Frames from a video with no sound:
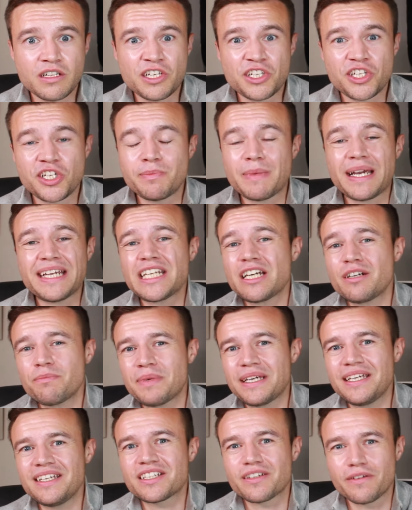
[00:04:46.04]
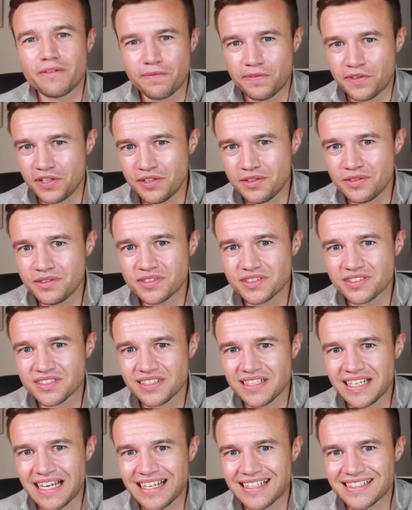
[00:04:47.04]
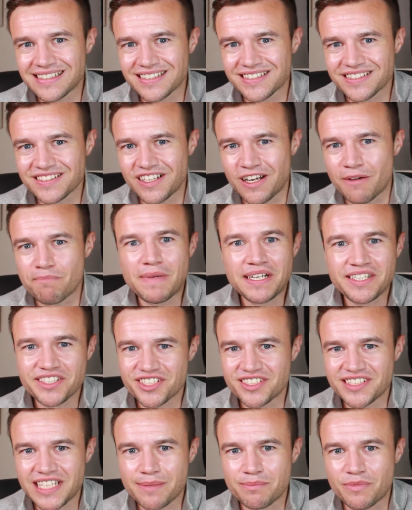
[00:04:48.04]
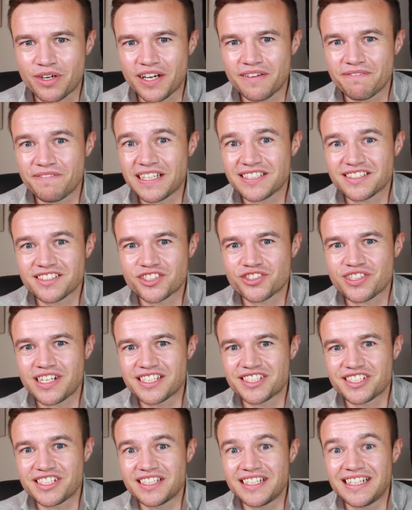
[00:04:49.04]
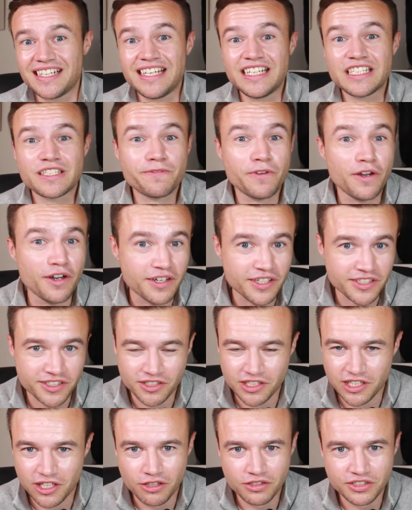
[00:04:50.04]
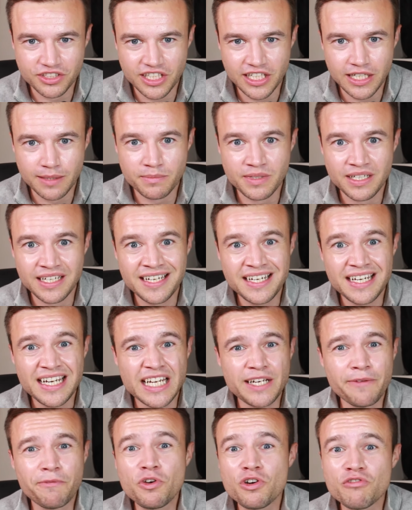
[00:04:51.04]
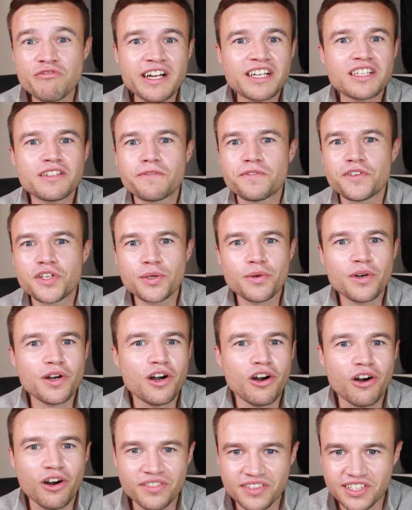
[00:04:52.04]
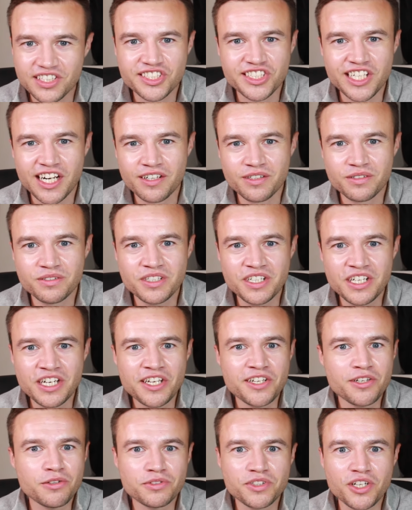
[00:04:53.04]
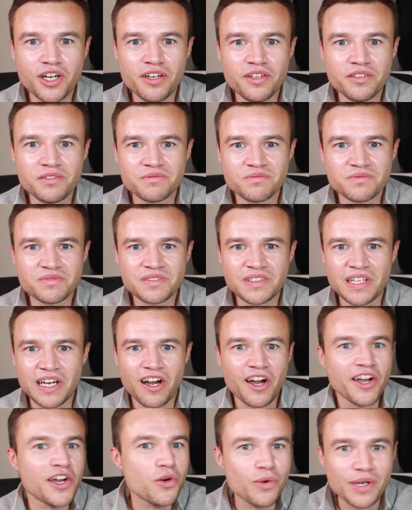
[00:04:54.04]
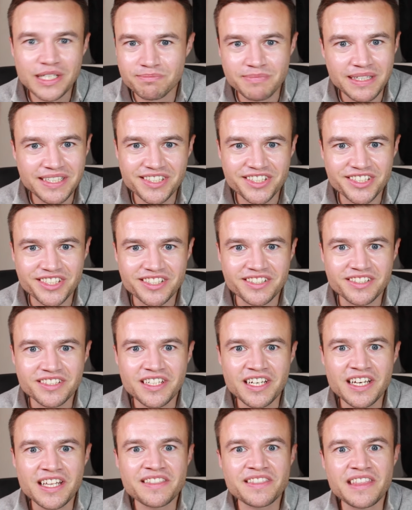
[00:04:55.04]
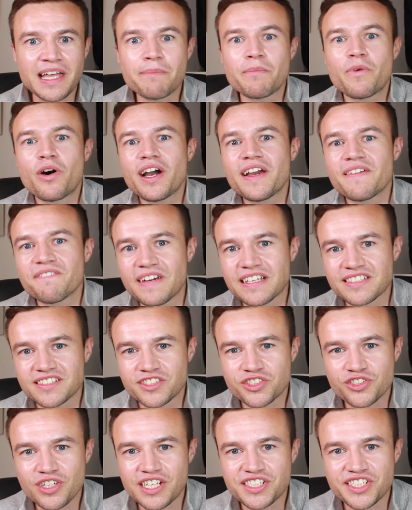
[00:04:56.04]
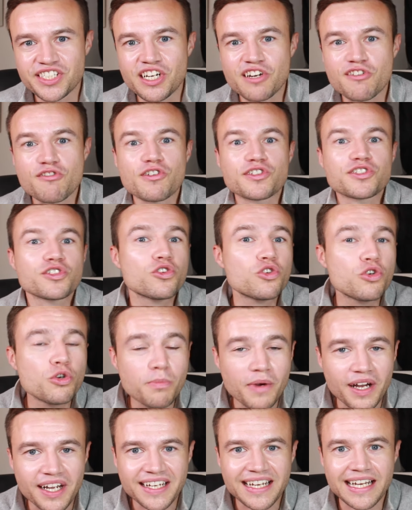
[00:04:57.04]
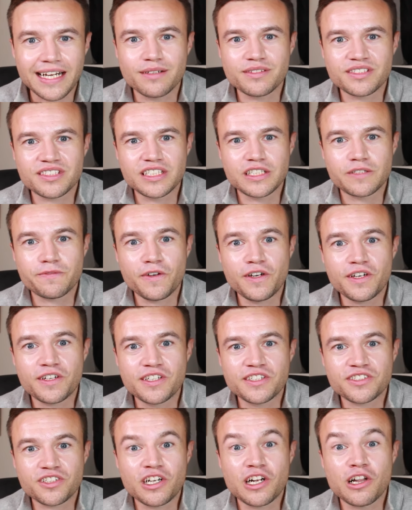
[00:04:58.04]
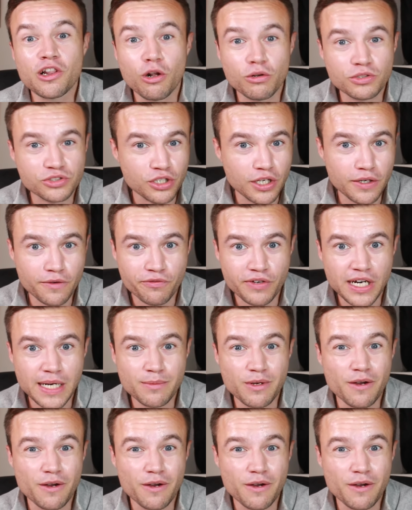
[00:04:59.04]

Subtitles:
You may now be confused, as I've mentioned that my investing strategy is focused on the long term, and if you're a regular viewer on this channel, you'll know that I always mention that my investing strategy across all my accounts is focused on a long time frame